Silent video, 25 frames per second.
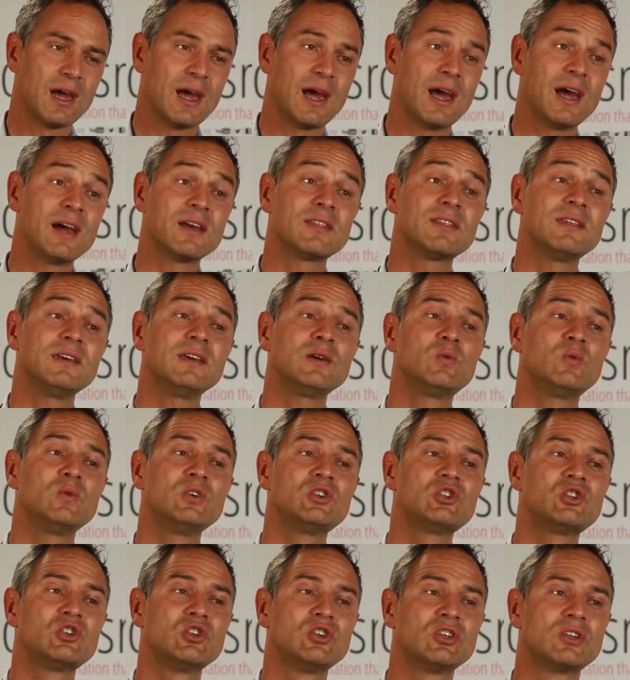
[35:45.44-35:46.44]
I think we
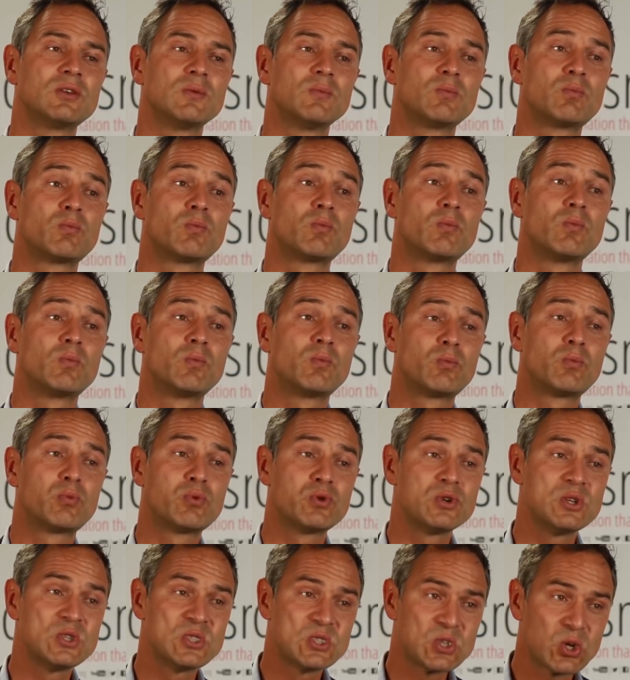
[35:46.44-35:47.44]
should
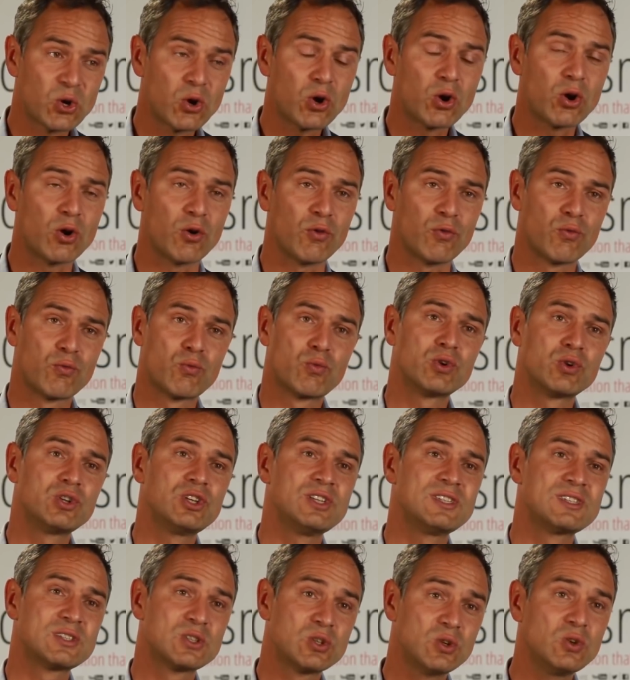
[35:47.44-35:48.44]
preserve what
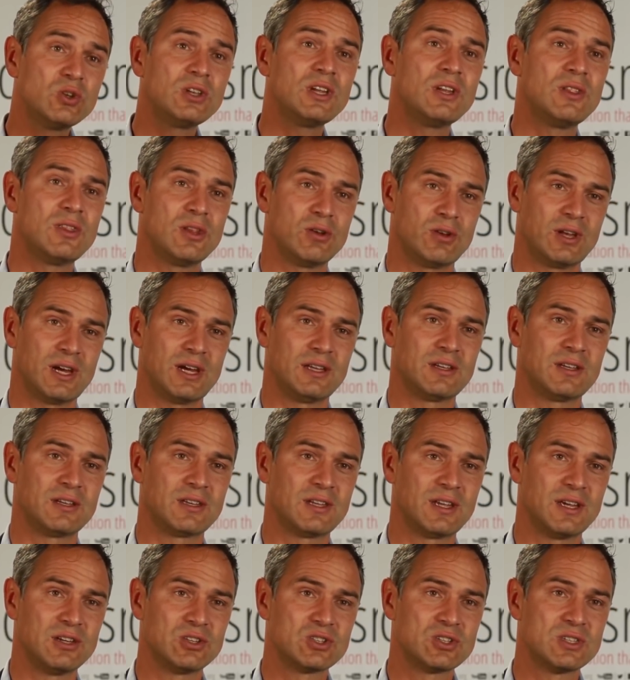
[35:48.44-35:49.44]
is good in the
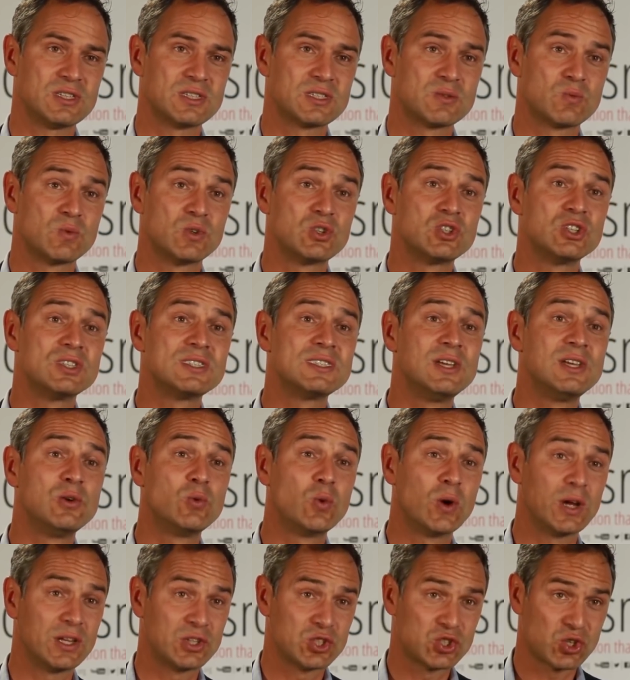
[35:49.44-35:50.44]
United Nations, which is the
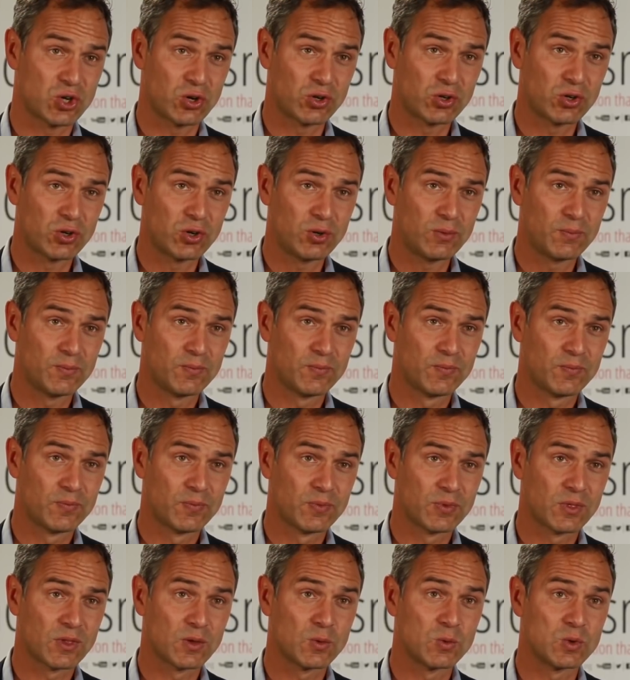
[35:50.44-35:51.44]
UN Charter,
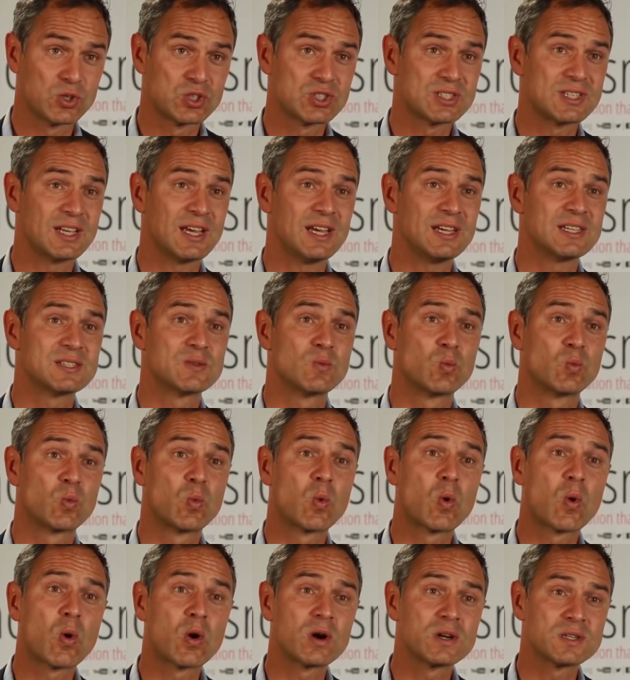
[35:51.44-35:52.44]
which says
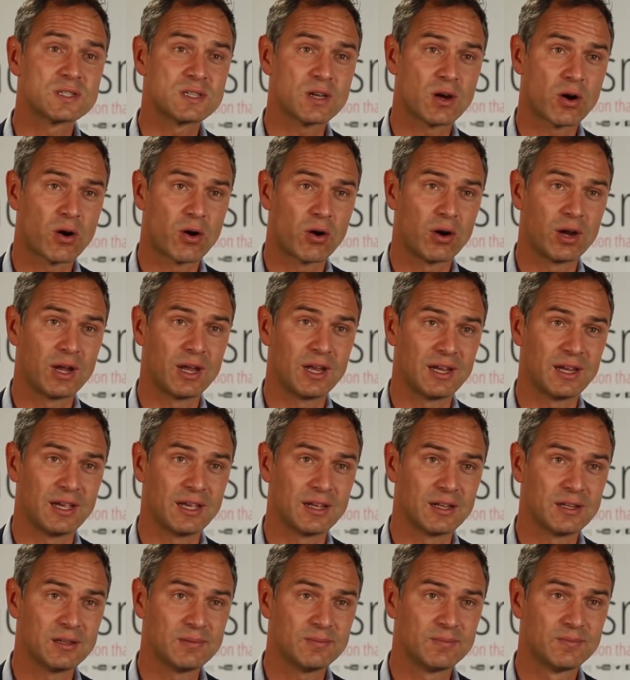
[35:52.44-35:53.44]
wars are
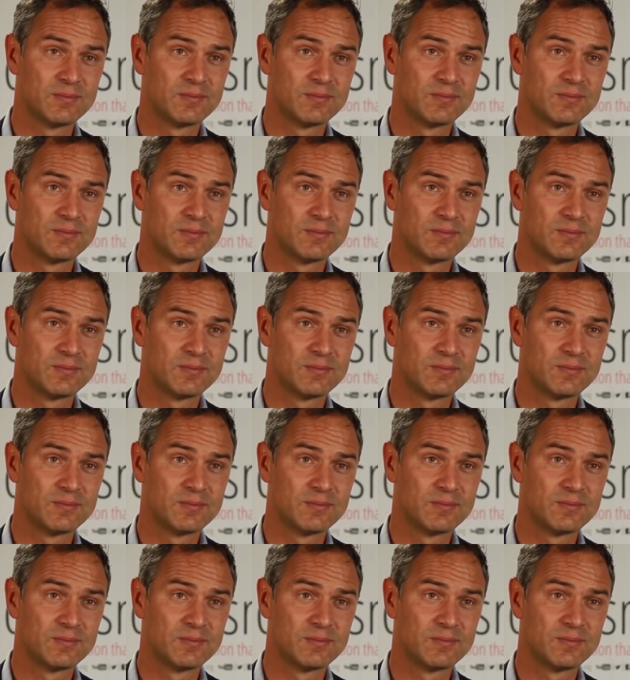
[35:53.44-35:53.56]
illegal.